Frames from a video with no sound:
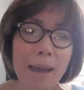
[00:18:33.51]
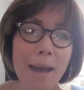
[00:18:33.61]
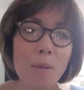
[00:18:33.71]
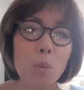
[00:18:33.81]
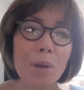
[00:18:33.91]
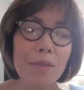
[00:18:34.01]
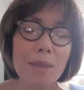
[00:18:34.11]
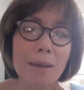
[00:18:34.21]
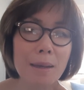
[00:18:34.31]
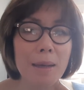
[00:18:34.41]
and
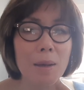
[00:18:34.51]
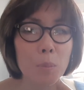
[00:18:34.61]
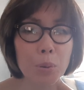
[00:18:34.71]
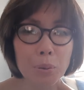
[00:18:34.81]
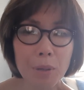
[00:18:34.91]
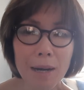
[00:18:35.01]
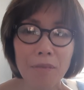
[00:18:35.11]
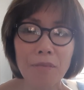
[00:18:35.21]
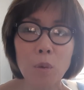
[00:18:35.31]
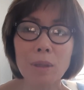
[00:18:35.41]
with
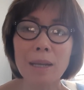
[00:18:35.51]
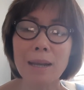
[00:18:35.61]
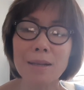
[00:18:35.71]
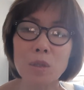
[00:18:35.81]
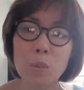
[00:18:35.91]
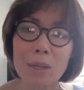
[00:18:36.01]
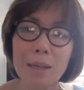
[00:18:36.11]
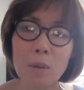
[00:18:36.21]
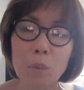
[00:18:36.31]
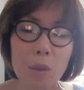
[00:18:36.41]
prayerfully as
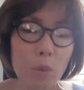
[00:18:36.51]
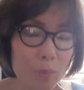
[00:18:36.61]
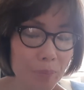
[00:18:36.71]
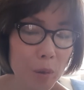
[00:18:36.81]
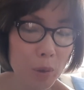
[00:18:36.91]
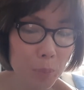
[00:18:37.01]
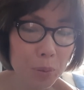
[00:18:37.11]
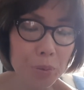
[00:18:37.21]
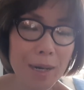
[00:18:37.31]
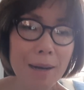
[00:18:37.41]
we with
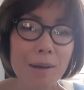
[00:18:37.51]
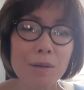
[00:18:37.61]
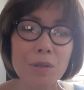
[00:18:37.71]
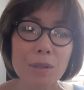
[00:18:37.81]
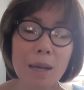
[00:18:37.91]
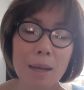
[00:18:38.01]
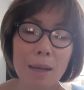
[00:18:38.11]
prayers